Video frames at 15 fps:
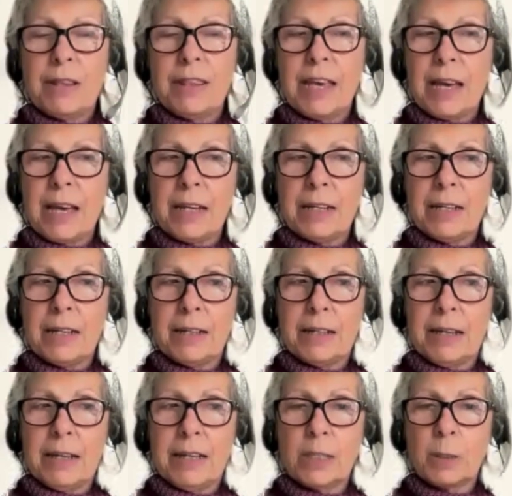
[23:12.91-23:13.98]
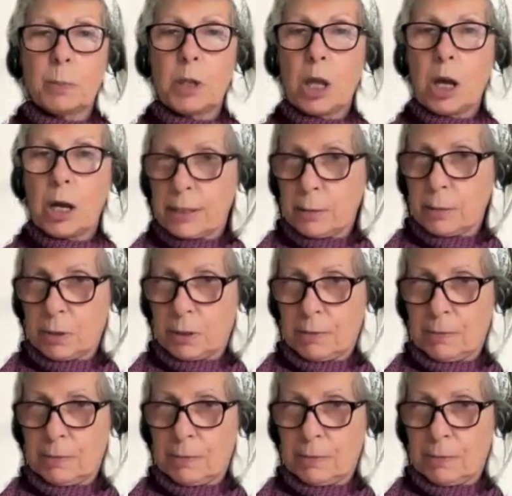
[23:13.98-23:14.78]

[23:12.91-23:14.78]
that it's plausible.